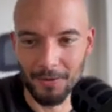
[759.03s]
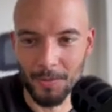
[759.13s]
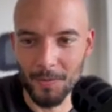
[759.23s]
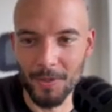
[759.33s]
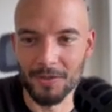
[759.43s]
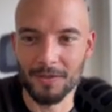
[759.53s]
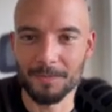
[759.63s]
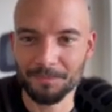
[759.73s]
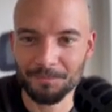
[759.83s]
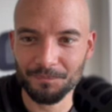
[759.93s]
moment.
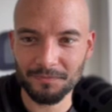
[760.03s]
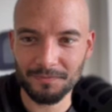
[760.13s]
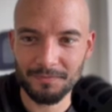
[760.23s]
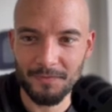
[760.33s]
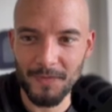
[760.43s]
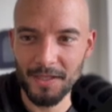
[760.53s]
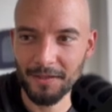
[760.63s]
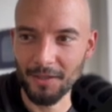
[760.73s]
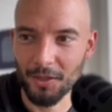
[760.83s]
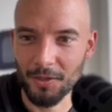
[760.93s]

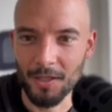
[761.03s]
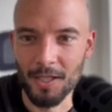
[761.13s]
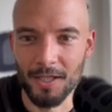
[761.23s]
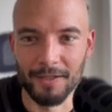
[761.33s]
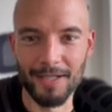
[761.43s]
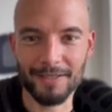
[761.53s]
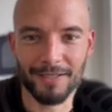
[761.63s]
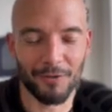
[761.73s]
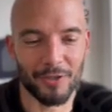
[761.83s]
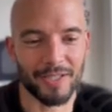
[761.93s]
So that's
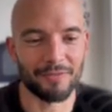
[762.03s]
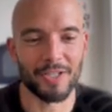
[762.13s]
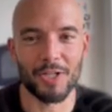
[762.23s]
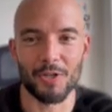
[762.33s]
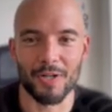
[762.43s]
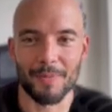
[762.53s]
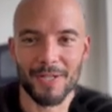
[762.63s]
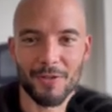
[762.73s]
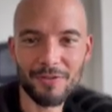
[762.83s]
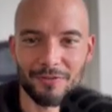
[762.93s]
it for this video. Let me
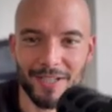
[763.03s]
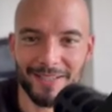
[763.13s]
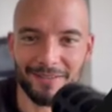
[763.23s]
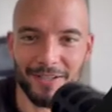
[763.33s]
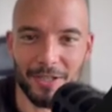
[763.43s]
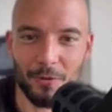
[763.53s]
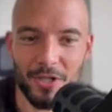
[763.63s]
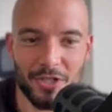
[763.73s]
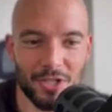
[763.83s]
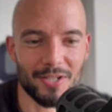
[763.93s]
know if you guys have any
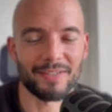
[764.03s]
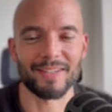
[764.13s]
questions,